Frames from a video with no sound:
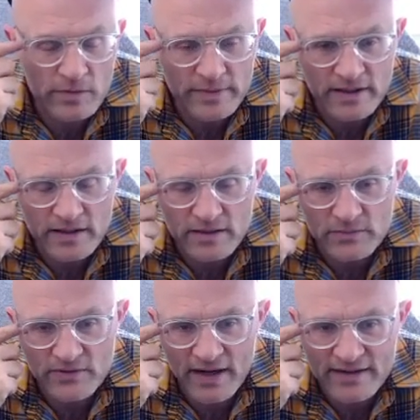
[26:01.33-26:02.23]

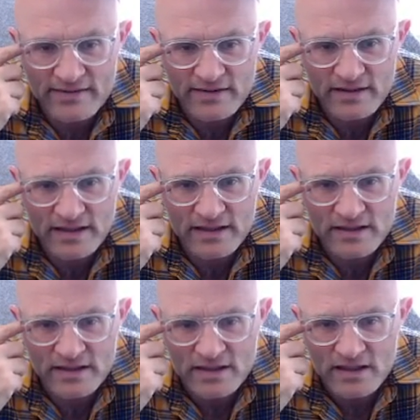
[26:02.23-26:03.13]
becomes
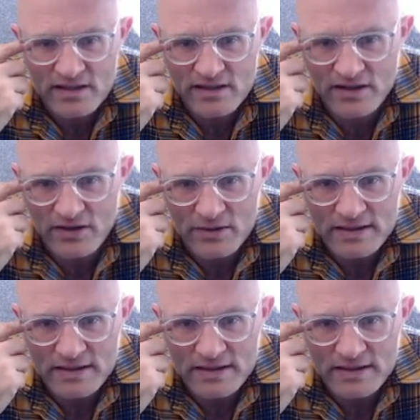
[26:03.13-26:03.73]
isolated, you know,